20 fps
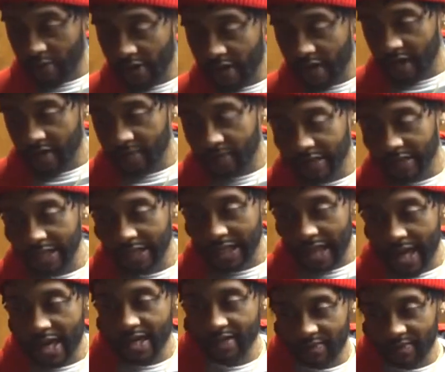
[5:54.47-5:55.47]
brand
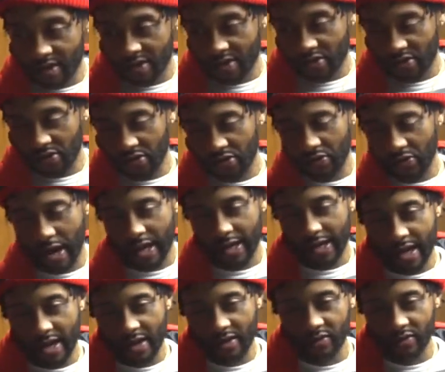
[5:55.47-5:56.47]
besides my own right
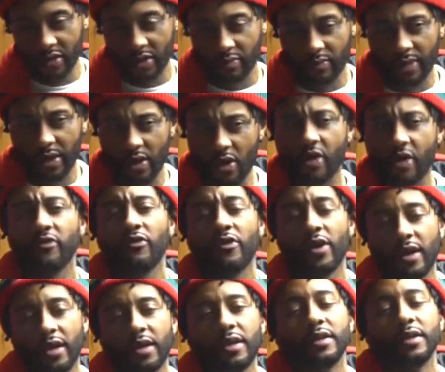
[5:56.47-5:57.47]
now is be Off-White.